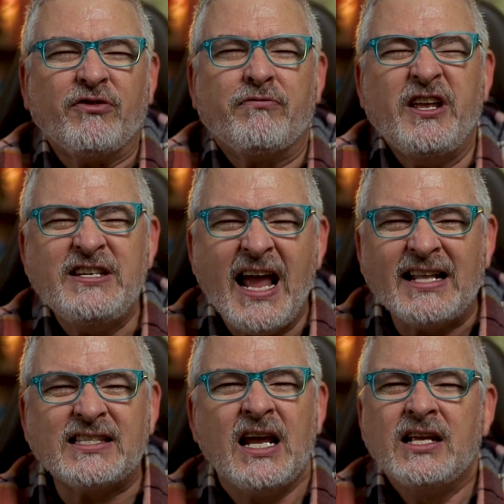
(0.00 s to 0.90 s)
of
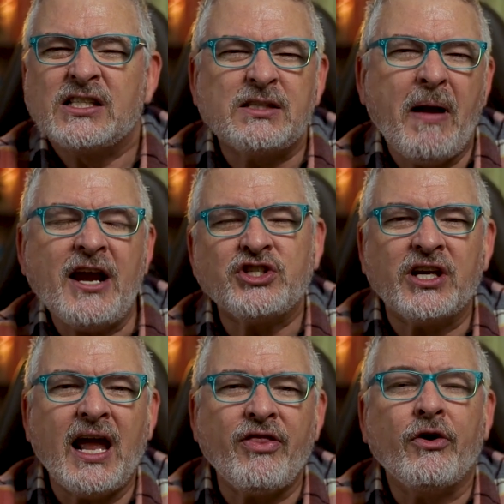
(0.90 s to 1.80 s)
vignettes smashed
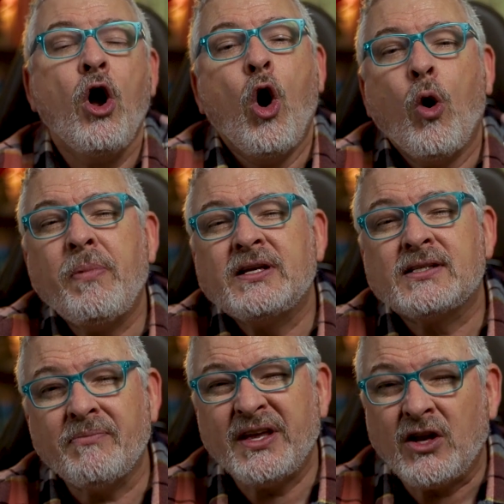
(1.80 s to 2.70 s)
together, hoping
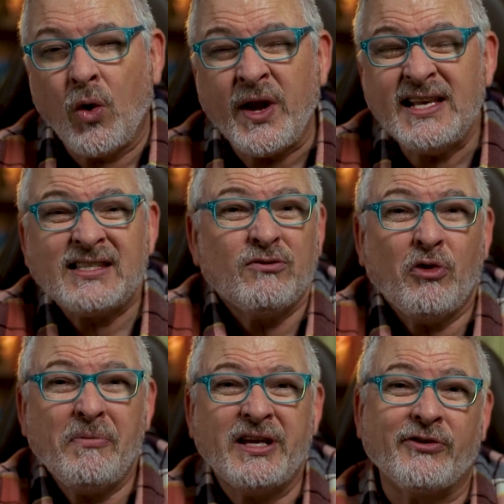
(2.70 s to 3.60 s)
something cohesive
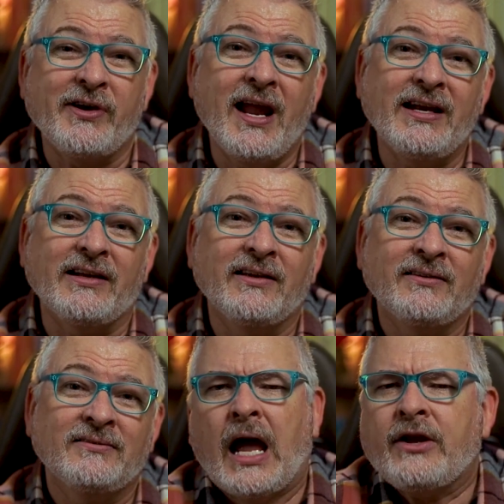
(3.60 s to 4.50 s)
will be created.
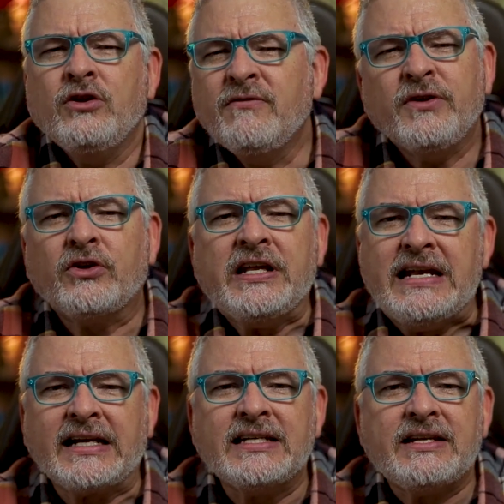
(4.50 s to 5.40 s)
I couldn't feel
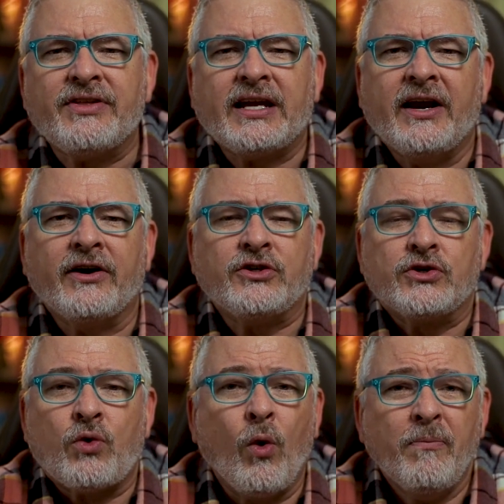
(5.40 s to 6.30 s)
connected to the
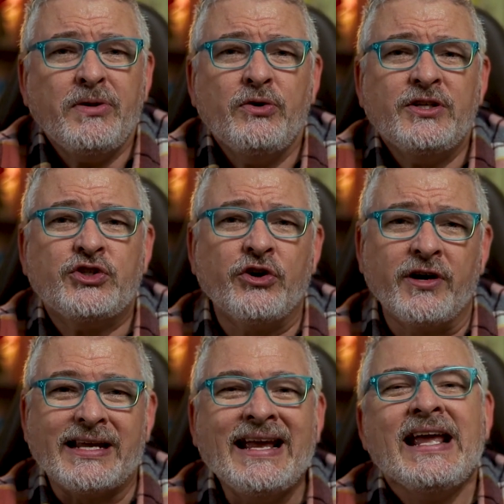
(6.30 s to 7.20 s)
characters or Beauty's
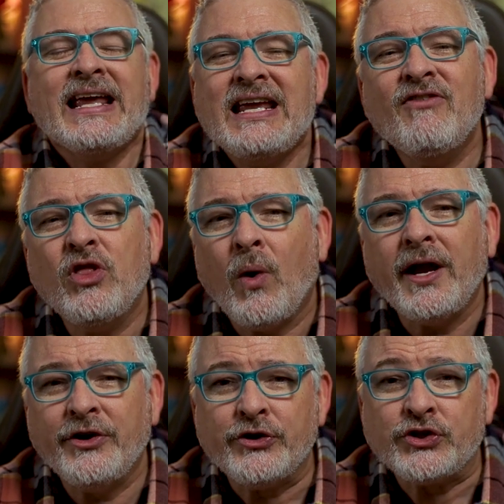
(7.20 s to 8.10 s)
journey, even though
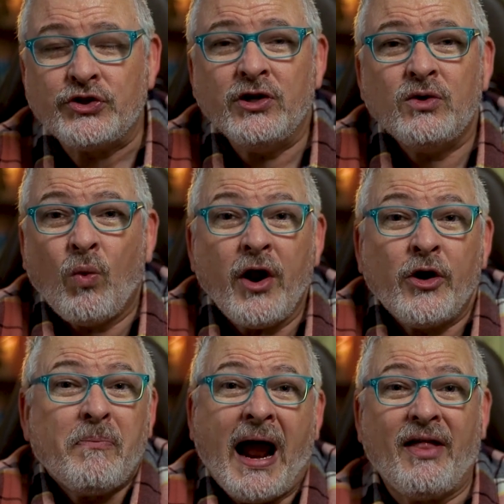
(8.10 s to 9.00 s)
I understood what
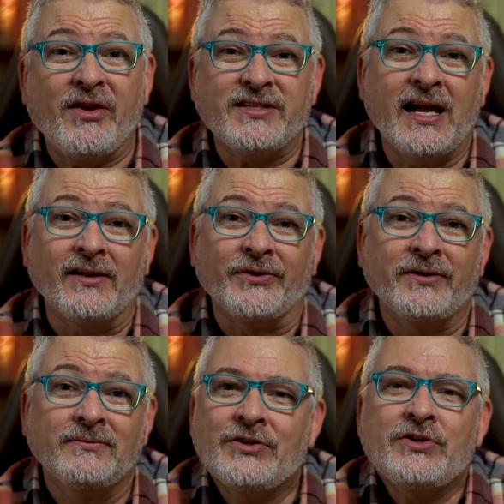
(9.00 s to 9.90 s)
her path entailed.
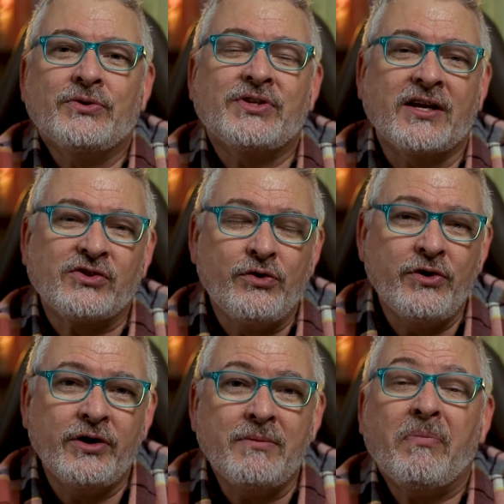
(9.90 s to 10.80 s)
There's no sex or
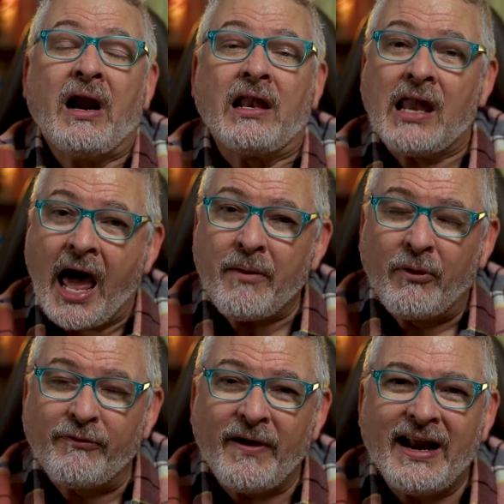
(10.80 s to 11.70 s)
nudity, but a lot of
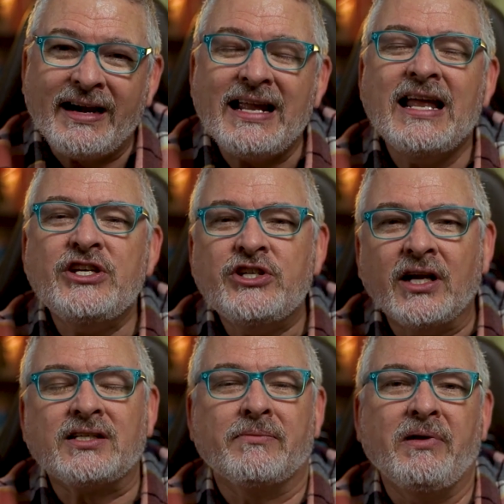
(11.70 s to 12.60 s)
profanity and just